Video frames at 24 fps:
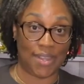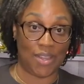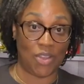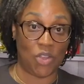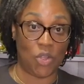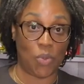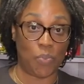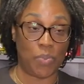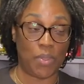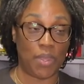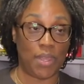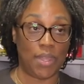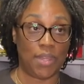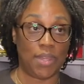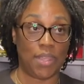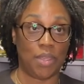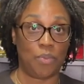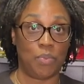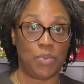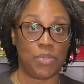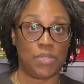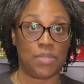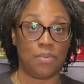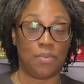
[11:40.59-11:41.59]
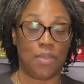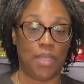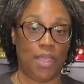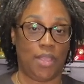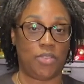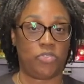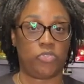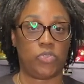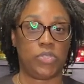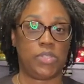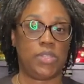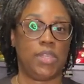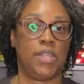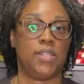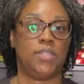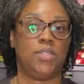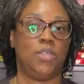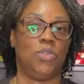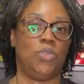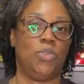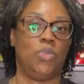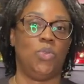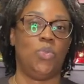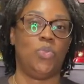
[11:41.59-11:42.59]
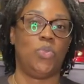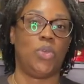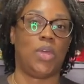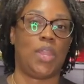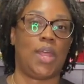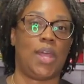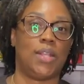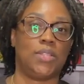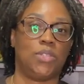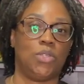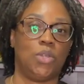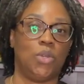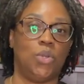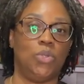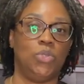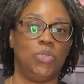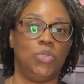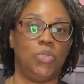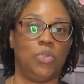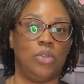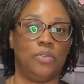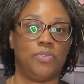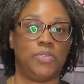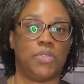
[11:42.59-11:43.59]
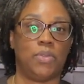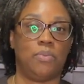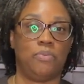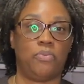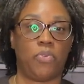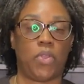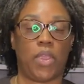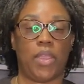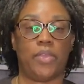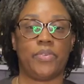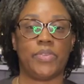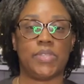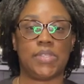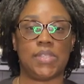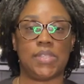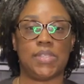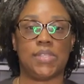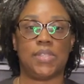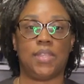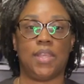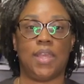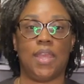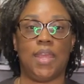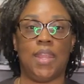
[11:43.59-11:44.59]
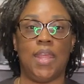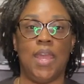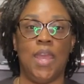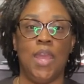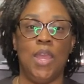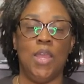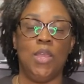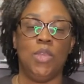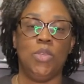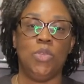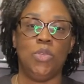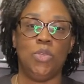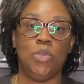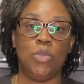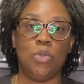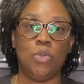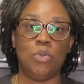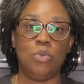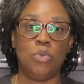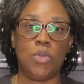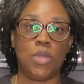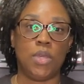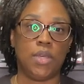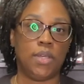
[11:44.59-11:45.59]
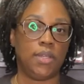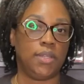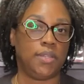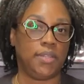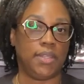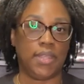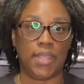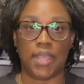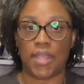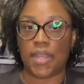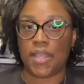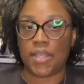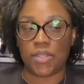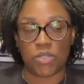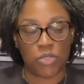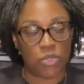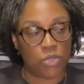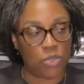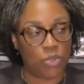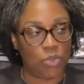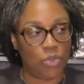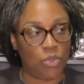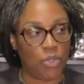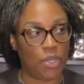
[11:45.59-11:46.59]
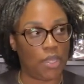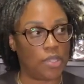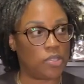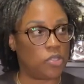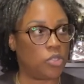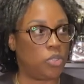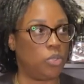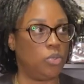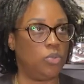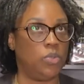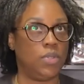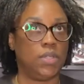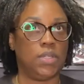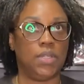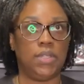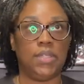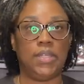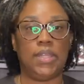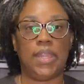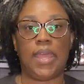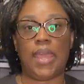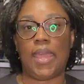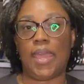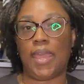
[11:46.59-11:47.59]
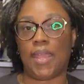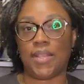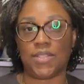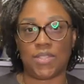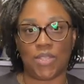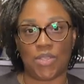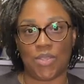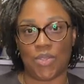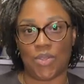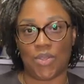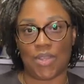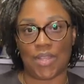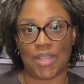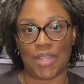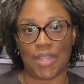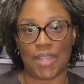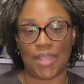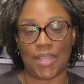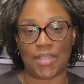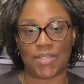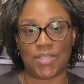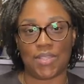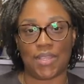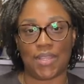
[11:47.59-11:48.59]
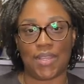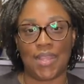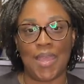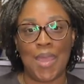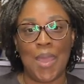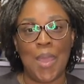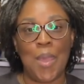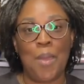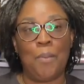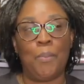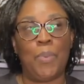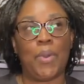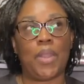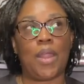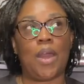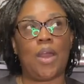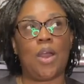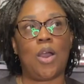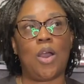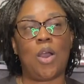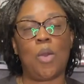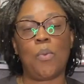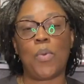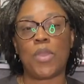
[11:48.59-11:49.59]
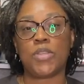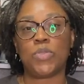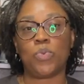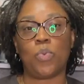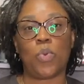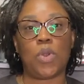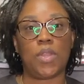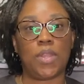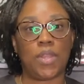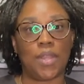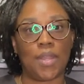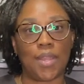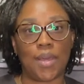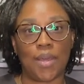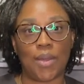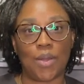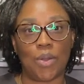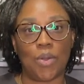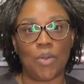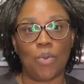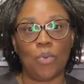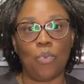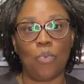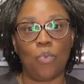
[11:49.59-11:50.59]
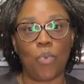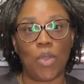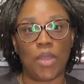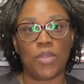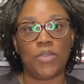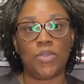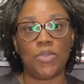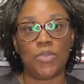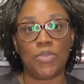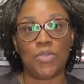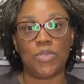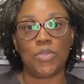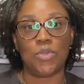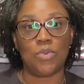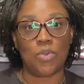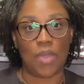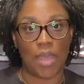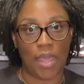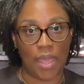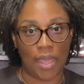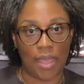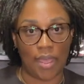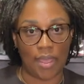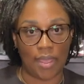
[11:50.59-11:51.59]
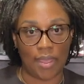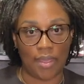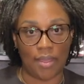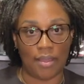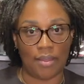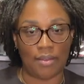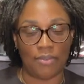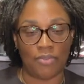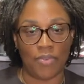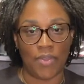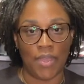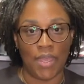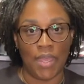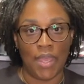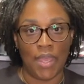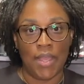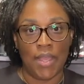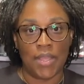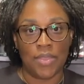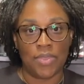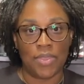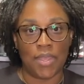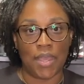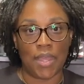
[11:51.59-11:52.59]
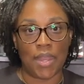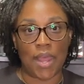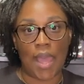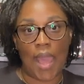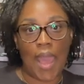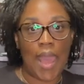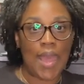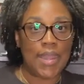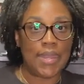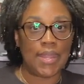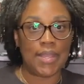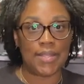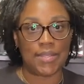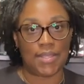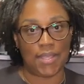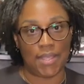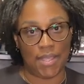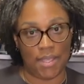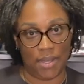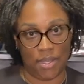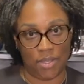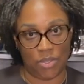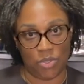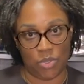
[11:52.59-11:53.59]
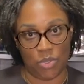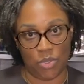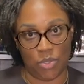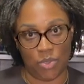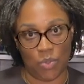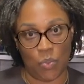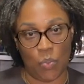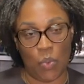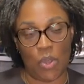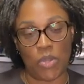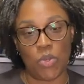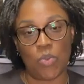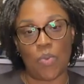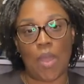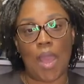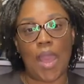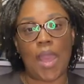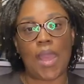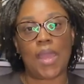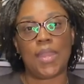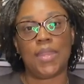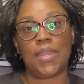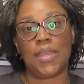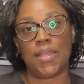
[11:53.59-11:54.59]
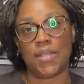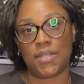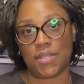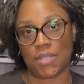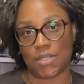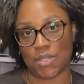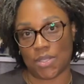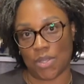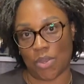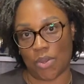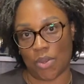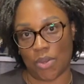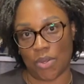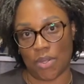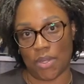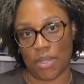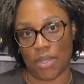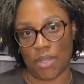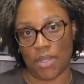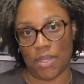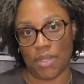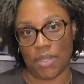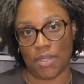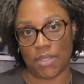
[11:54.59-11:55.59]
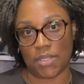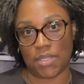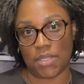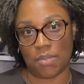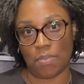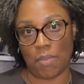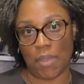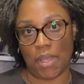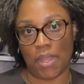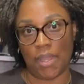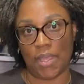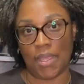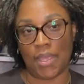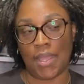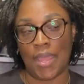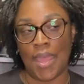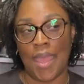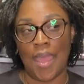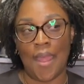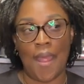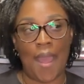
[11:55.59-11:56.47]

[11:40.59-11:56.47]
I hope that it was interesting to you, that I told you of some fragrances that you could get into, that you could add to your collection. But I always want to know, what do you have that I need to get into? What do I need to start smelling?